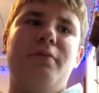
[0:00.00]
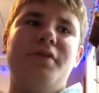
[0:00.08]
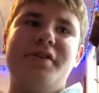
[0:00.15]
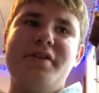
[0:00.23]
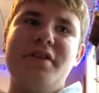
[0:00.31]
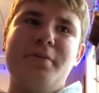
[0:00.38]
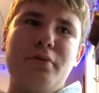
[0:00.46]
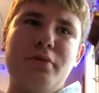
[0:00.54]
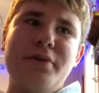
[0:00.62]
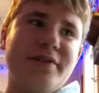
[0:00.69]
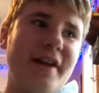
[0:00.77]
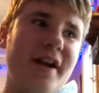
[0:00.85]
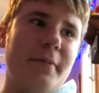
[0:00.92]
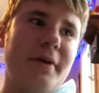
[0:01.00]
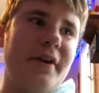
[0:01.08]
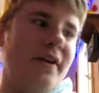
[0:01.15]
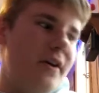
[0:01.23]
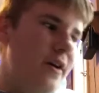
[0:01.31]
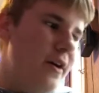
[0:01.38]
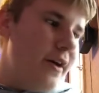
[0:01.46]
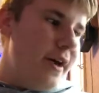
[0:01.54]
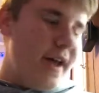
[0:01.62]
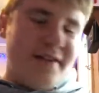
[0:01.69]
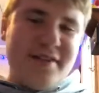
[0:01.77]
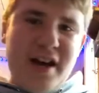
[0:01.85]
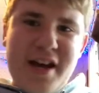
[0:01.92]
Well, the pool is there, but
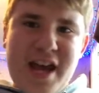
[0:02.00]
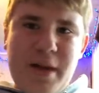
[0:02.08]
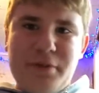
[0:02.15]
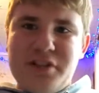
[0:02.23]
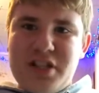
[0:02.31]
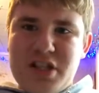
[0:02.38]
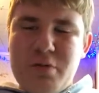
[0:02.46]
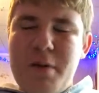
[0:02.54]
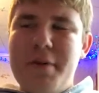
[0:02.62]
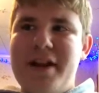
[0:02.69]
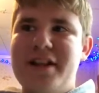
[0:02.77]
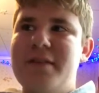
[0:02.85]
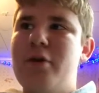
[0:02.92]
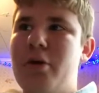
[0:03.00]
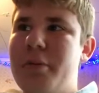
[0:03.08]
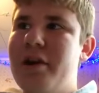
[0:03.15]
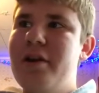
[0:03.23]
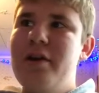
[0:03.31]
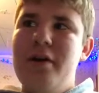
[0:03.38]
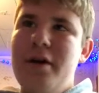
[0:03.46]
it's not able to swim in at the moment.